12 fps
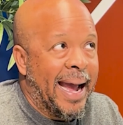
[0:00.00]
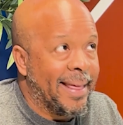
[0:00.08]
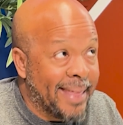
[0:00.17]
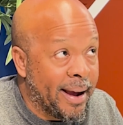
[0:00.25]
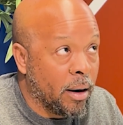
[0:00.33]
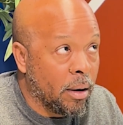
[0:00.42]

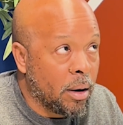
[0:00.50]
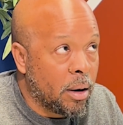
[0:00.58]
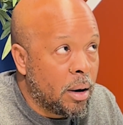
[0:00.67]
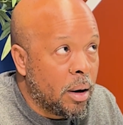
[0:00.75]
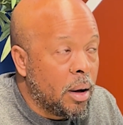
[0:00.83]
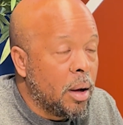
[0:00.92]
there.
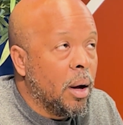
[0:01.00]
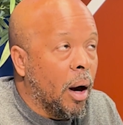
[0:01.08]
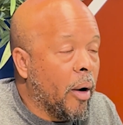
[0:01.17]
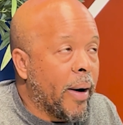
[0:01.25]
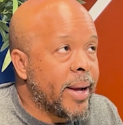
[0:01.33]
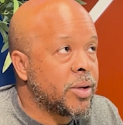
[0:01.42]

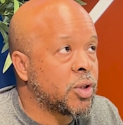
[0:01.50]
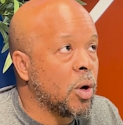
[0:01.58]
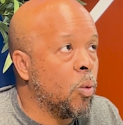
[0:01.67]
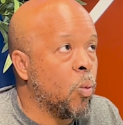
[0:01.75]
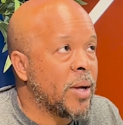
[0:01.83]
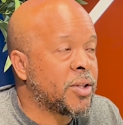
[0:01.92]
All right, so
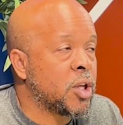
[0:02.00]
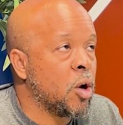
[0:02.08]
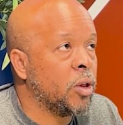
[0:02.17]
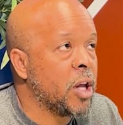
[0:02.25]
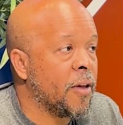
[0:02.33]
what's the only